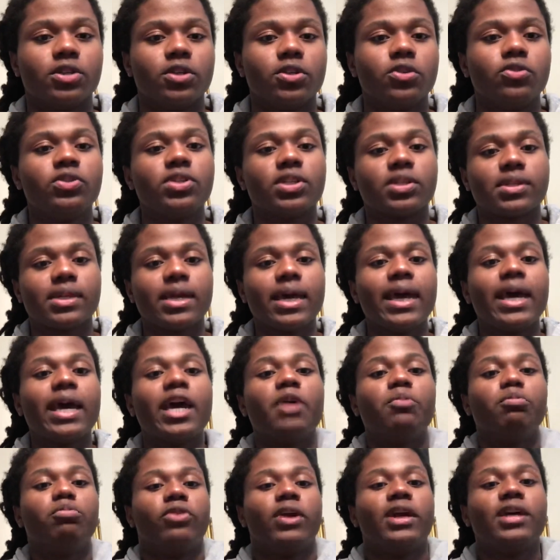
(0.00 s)
You just
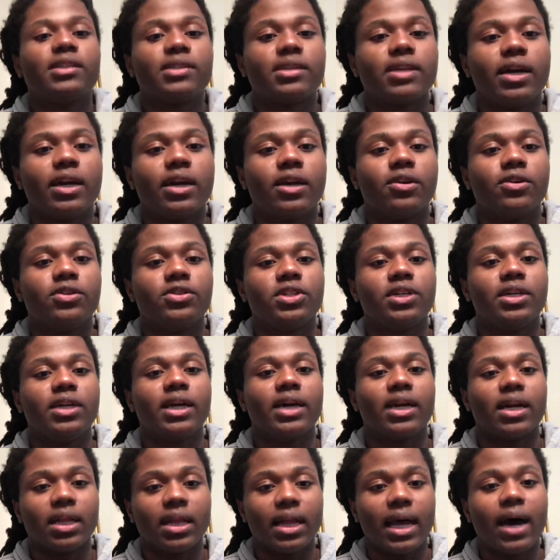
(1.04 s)
embrace the energy
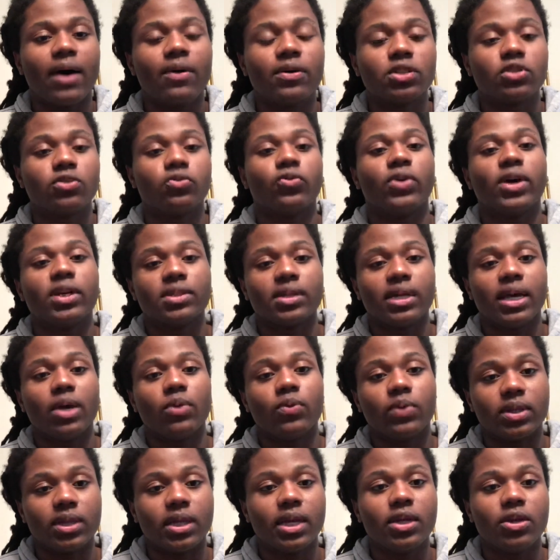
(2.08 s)
and allow it to resonate
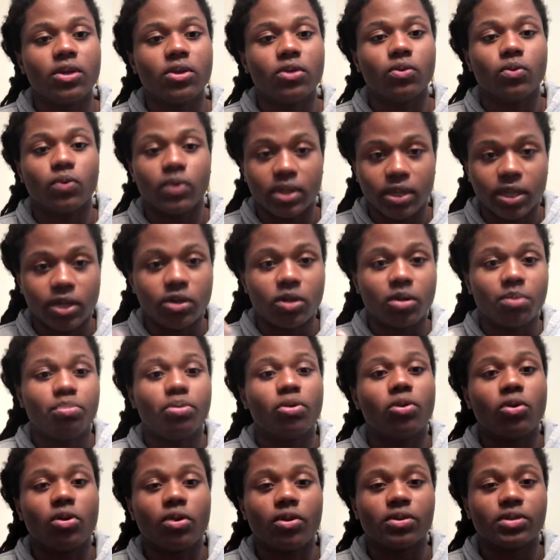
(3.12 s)
within you, within your
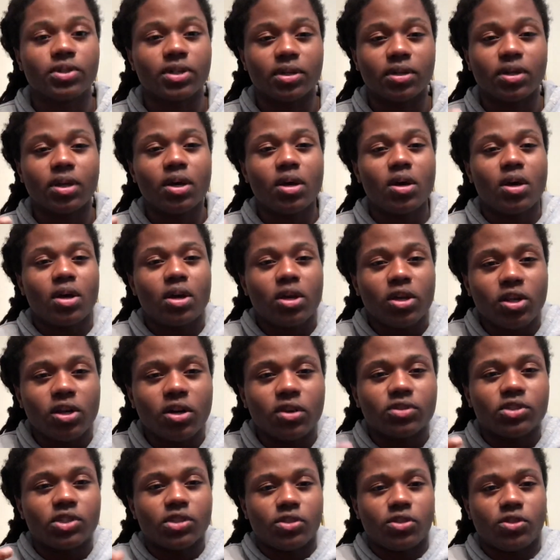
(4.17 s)
pores and,
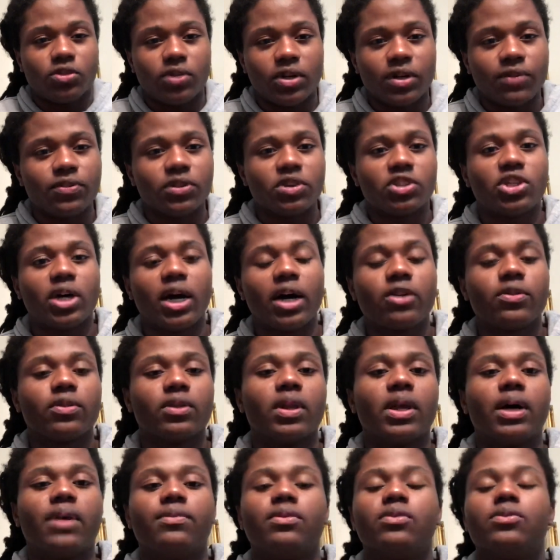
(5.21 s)
just your different chakra
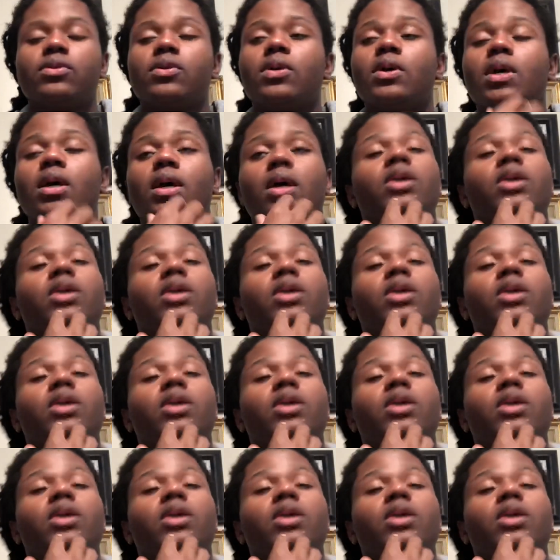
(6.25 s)
levels.